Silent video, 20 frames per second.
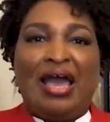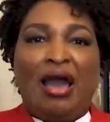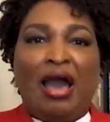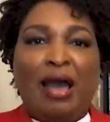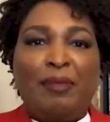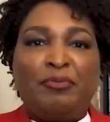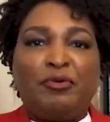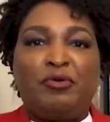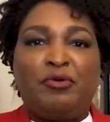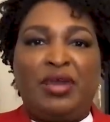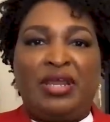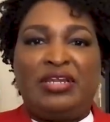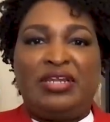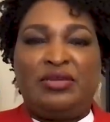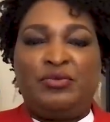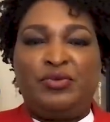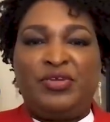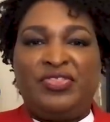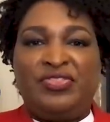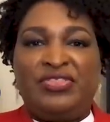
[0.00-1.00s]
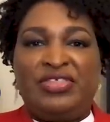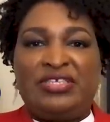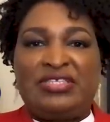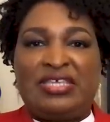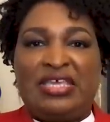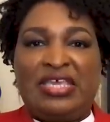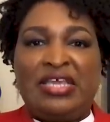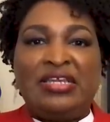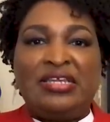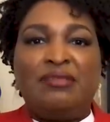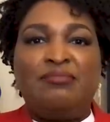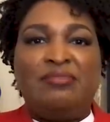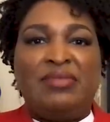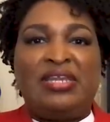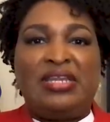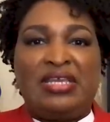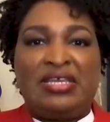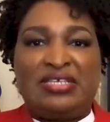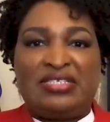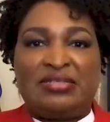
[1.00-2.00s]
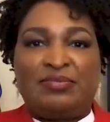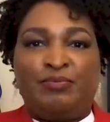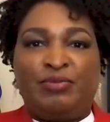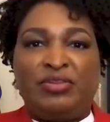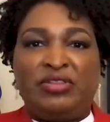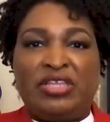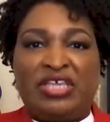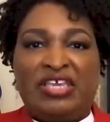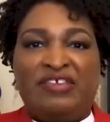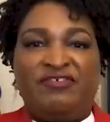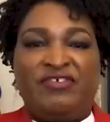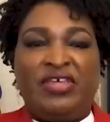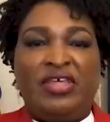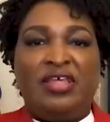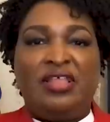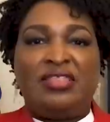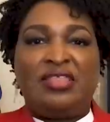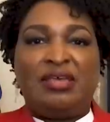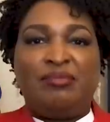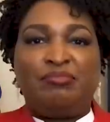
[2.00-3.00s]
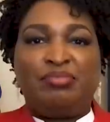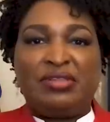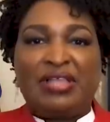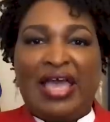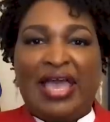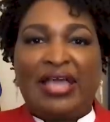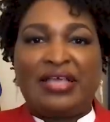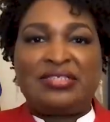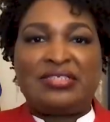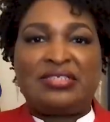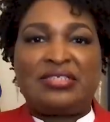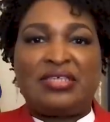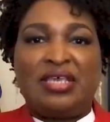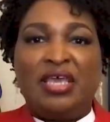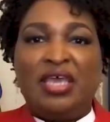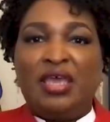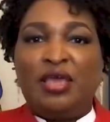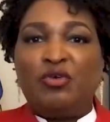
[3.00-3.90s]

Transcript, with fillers: operated with this ignominious belief that blacks